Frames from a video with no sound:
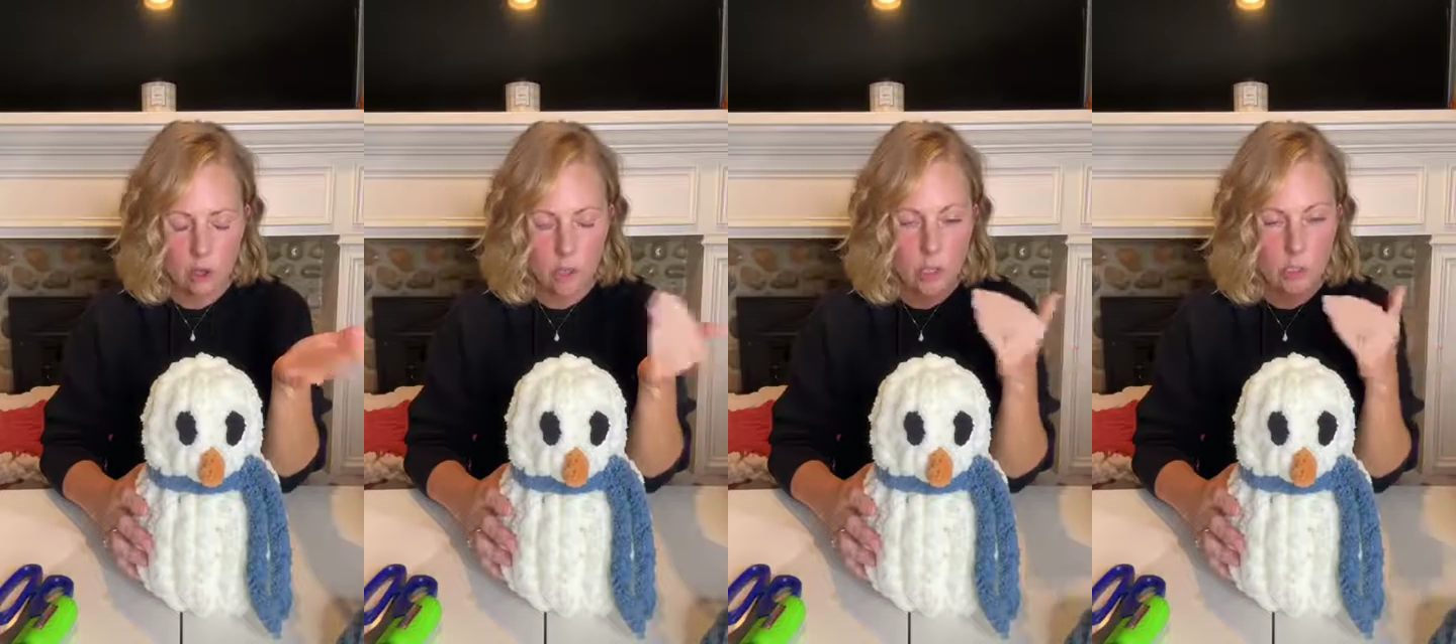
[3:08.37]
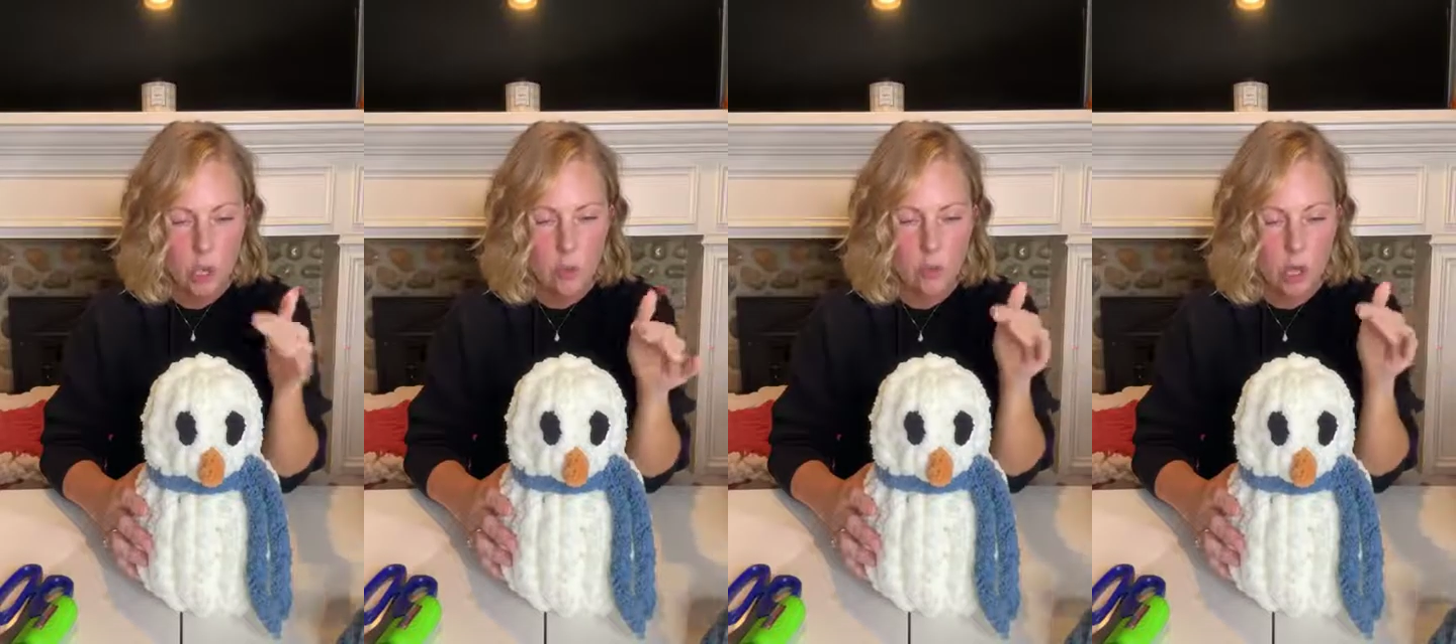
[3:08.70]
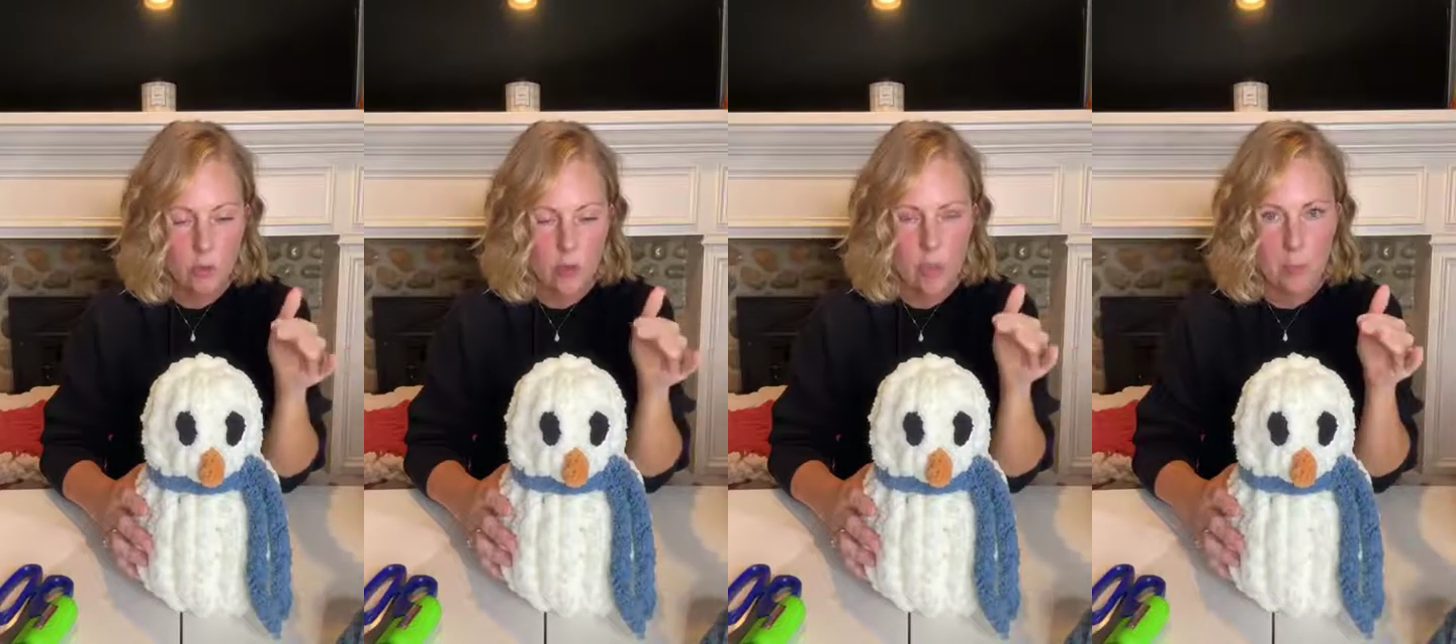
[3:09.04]
So if you don't
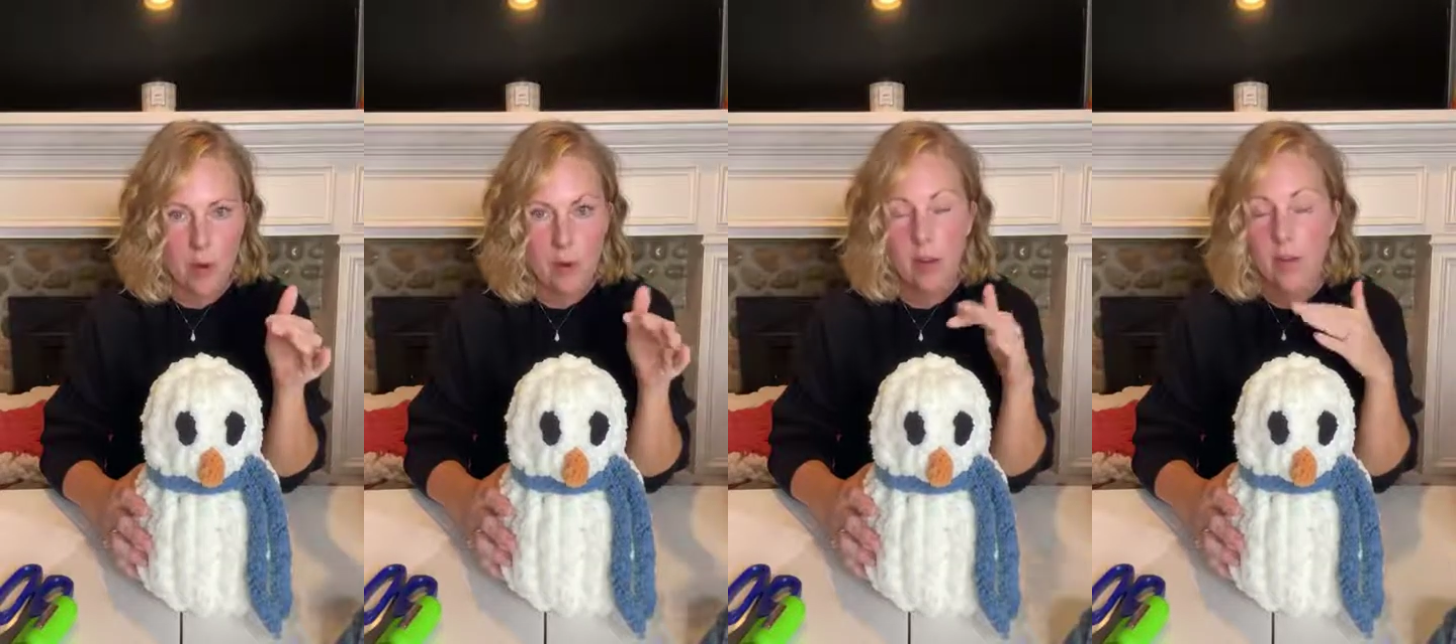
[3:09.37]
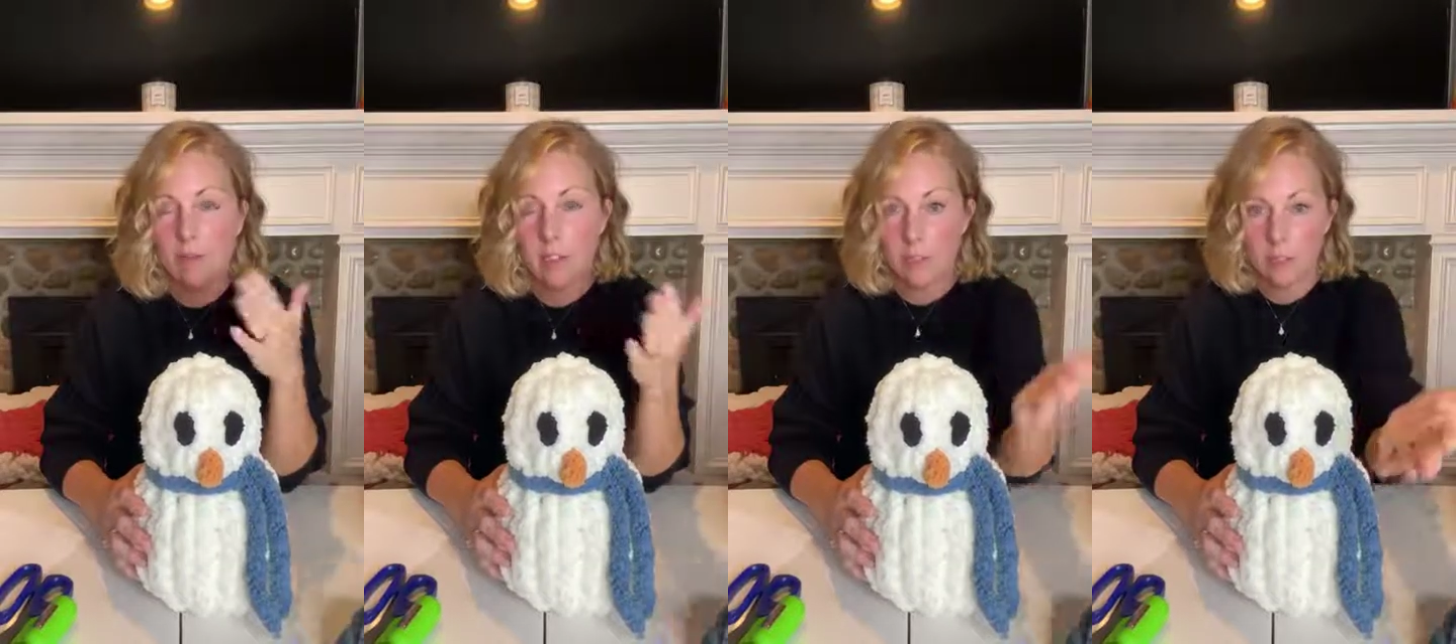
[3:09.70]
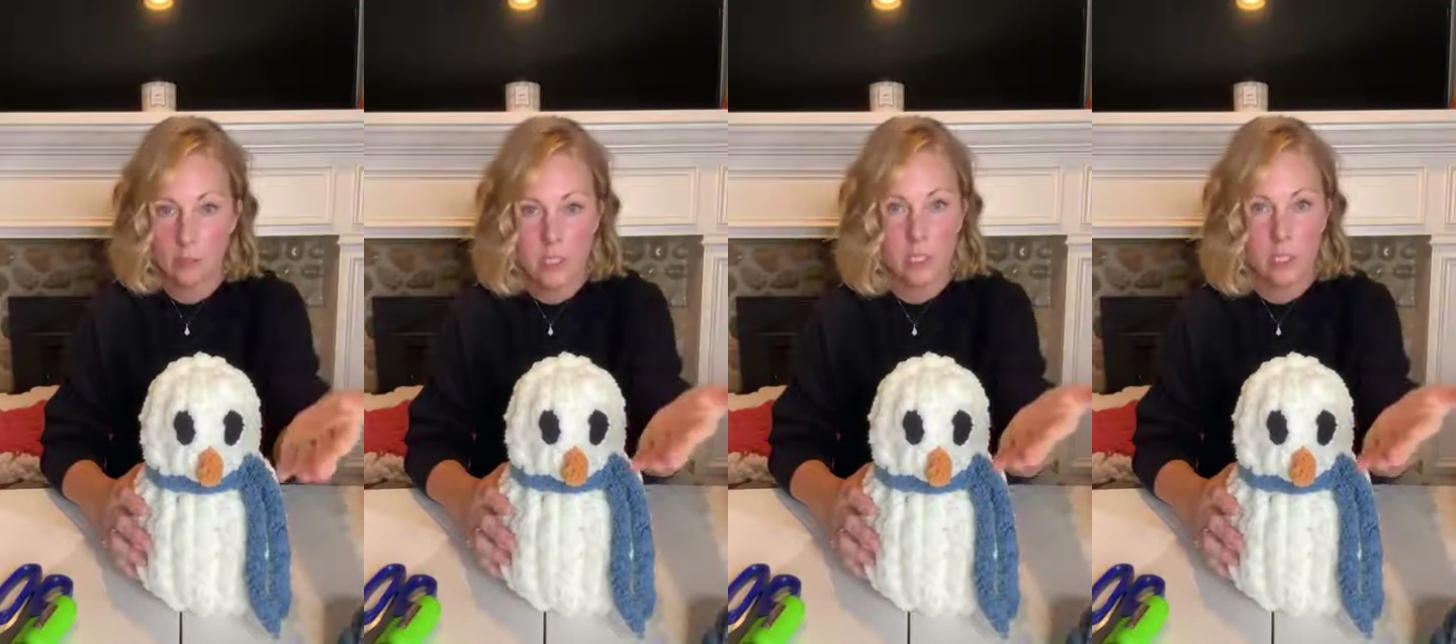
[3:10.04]
know that part, obviously I'm